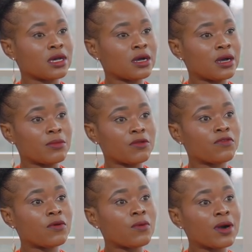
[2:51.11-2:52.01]
uh, I mean,
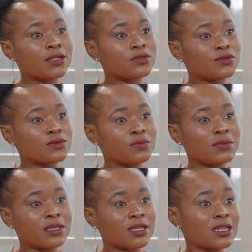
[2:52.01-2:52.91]
for one to
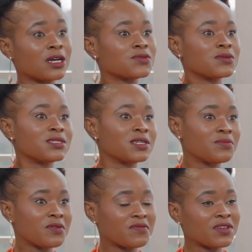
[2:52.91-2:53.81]
be an
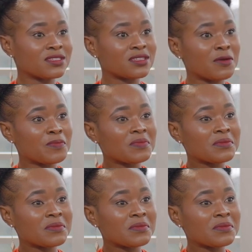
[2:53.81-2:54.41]
associate professor